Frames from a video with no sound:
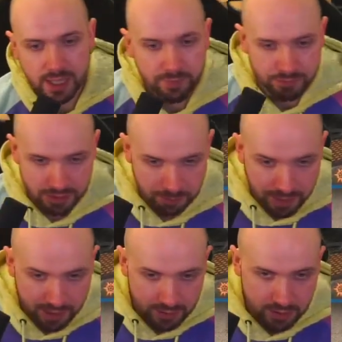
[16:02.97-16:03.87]
if there's a
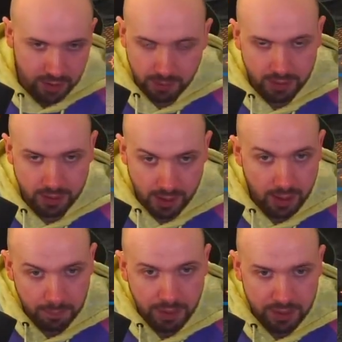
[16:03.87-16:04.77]
pinch
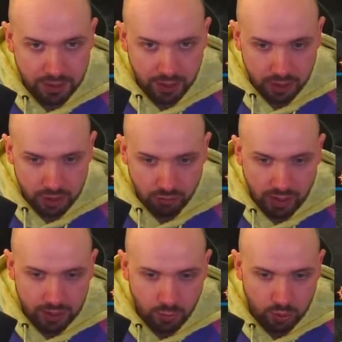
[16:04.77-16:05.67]
that goes
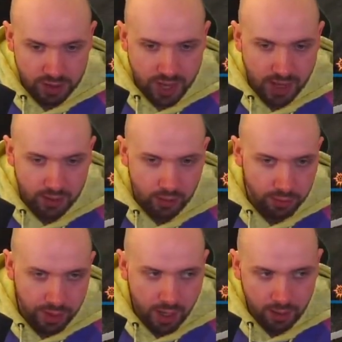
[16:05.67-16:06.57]
directly towards net, you're
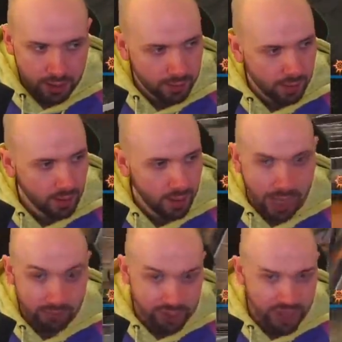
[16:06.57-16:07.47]
not going to
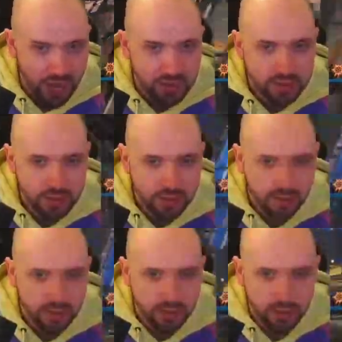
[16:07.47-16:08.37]
have a chance.
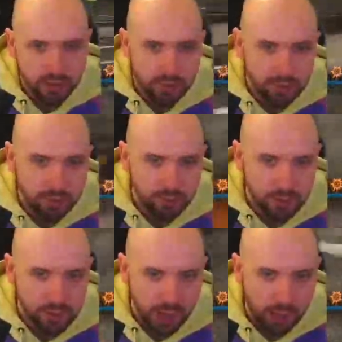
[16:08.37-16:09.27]

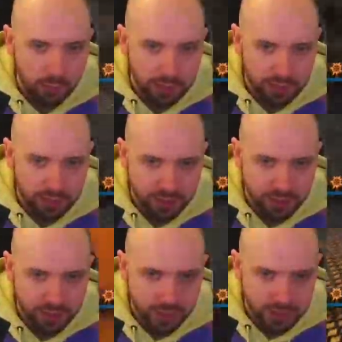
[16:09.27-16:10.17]
The L position
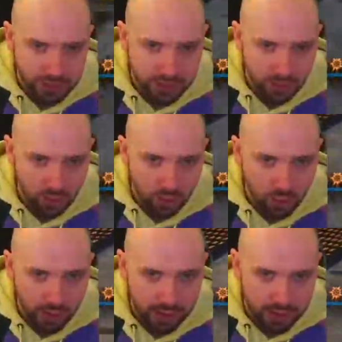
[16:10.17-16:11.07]
is
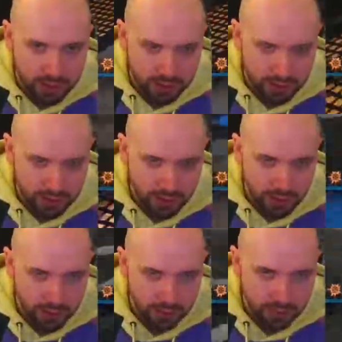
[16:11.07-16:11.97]
always
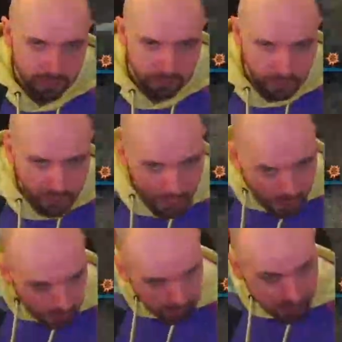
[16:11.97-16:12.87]

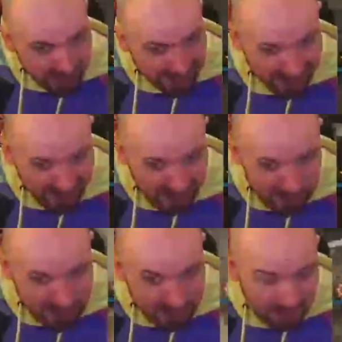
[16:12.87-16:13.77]
protecting that
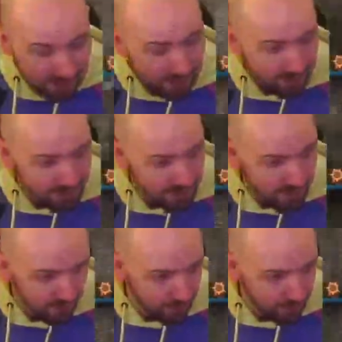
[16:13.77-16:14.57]
immediate path to net.